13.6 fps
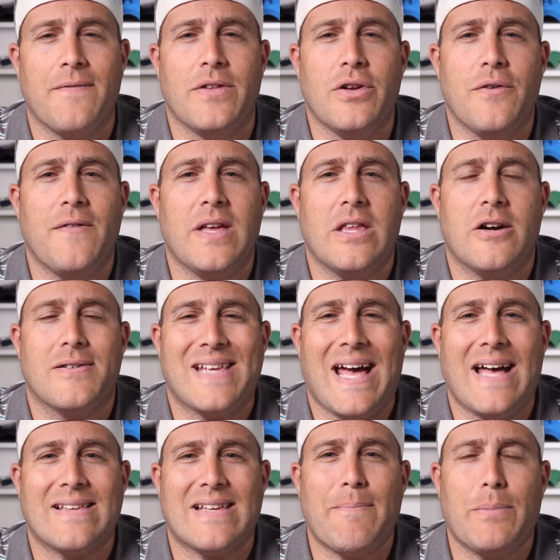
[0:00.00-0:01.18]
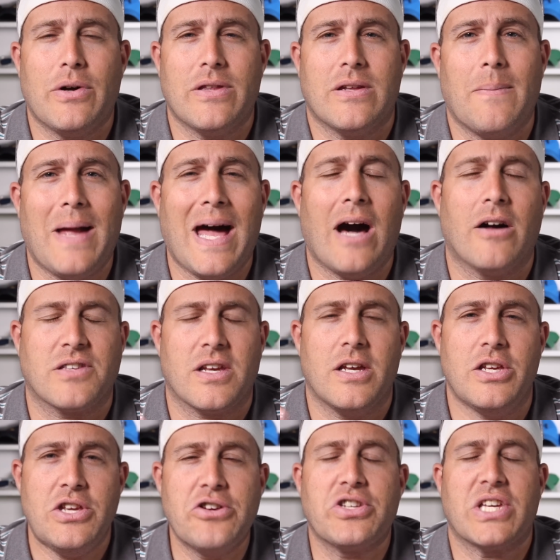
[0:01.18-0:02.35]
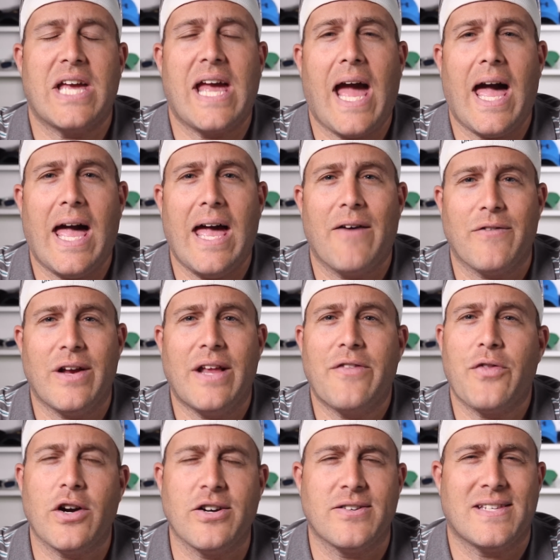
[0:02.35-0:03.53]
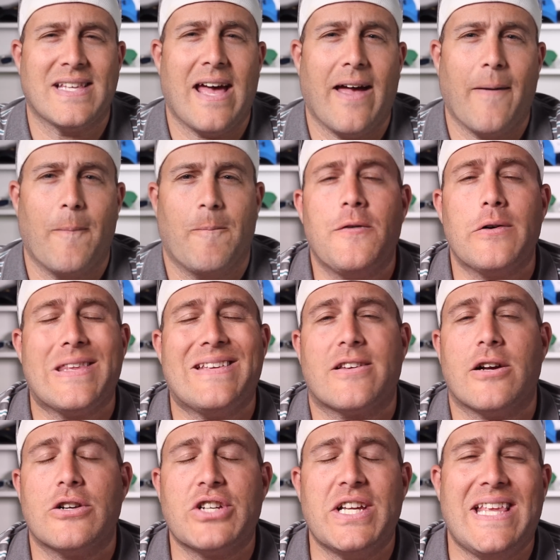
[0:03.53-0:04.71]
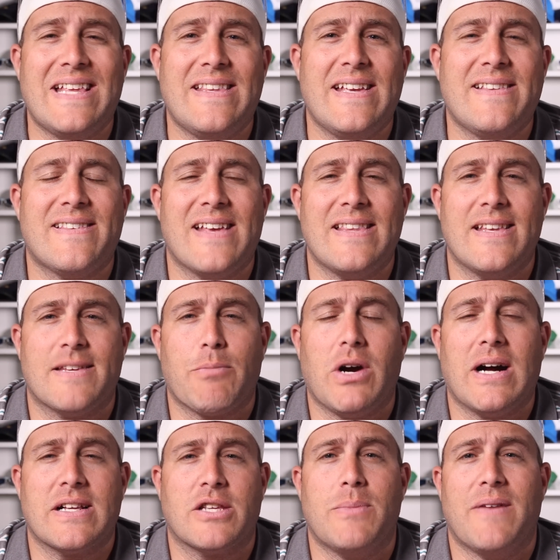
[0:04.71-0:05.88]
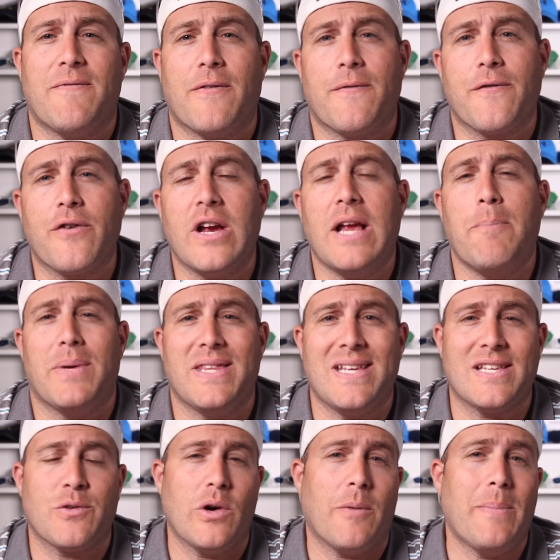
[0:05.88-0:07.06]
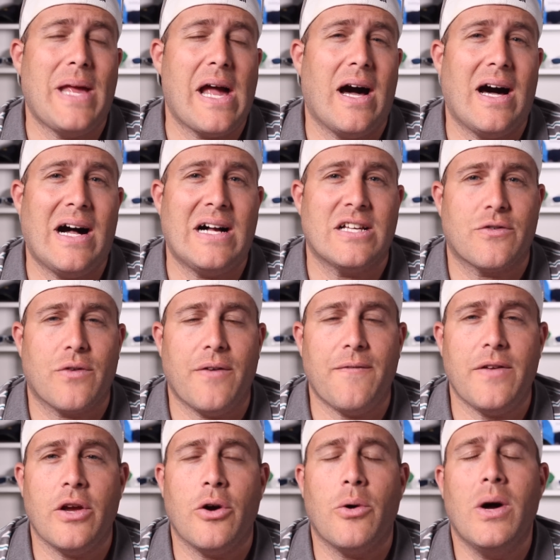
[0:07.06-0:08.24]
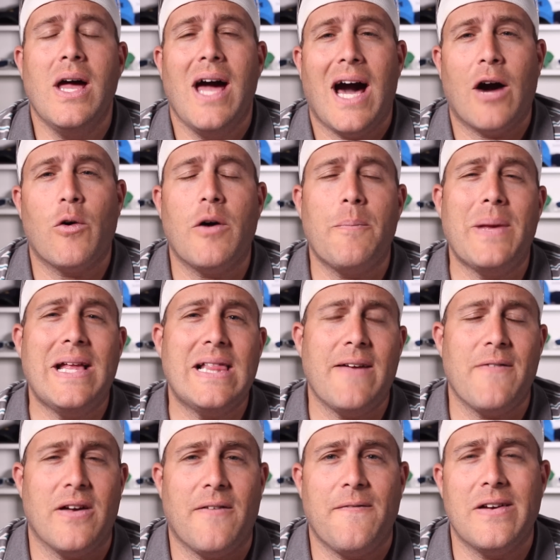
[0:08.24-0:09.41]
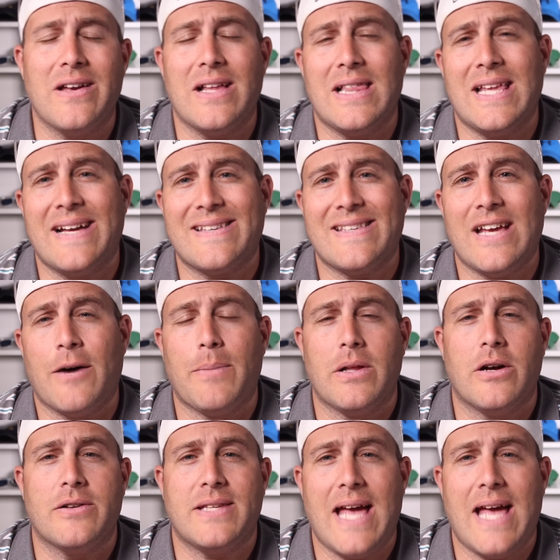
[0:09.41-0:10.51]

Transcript: of new videos as I put them out, usually every Thursday. Full disclosure, they did send this product to me for free, but this will be an honest review. I will be leaving affiliate links down below